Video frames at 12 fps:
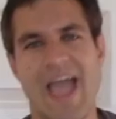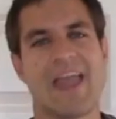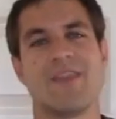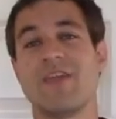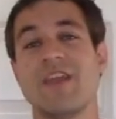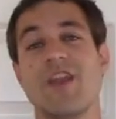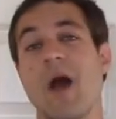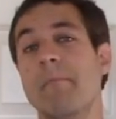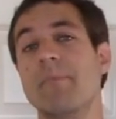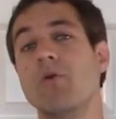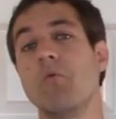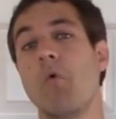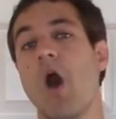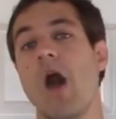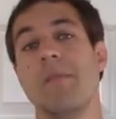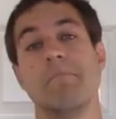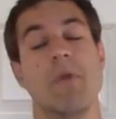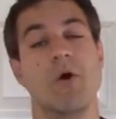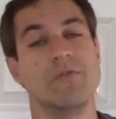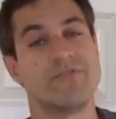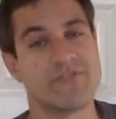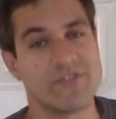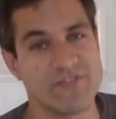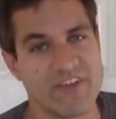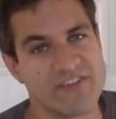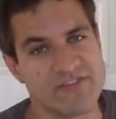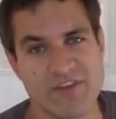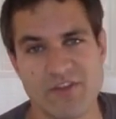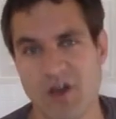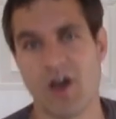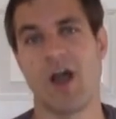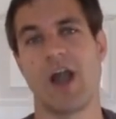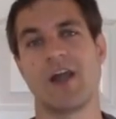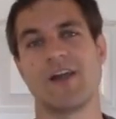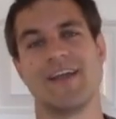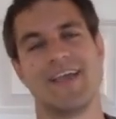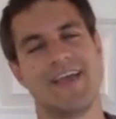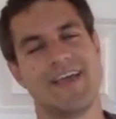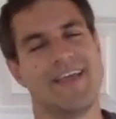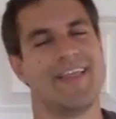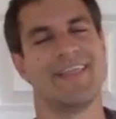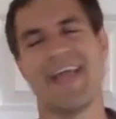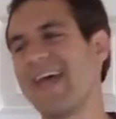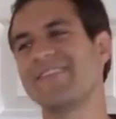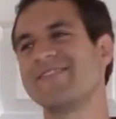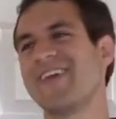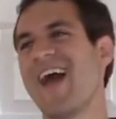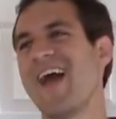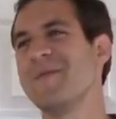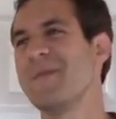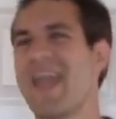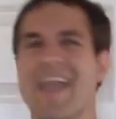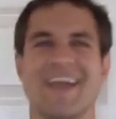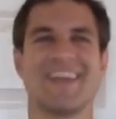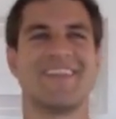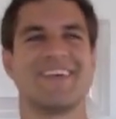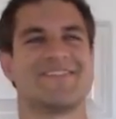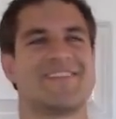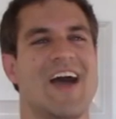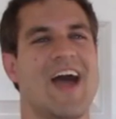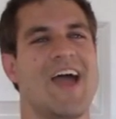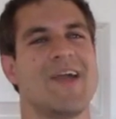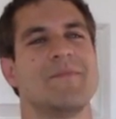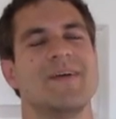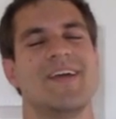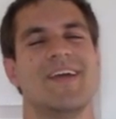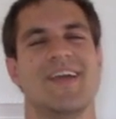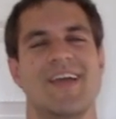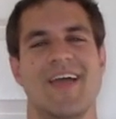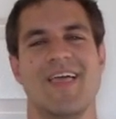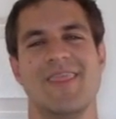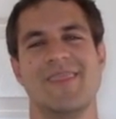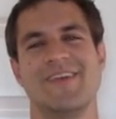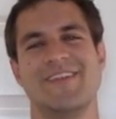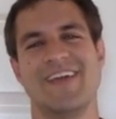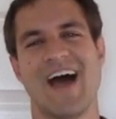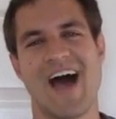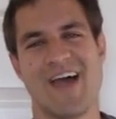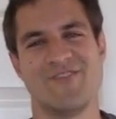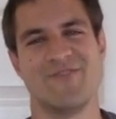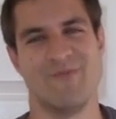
And the #1 most suggested car last time and this time, the Dodge